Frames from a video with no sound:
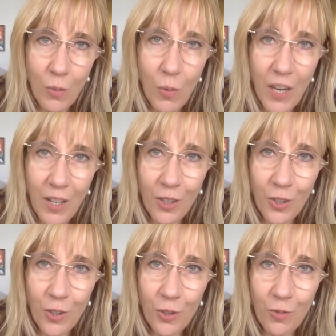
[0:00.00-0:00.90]
where
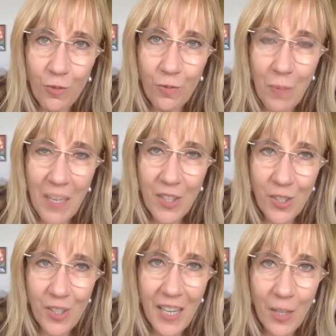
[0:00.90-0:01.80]
you've made
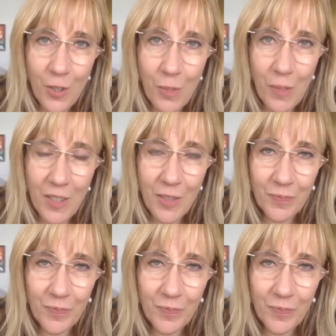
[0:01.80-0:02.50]
this announcement.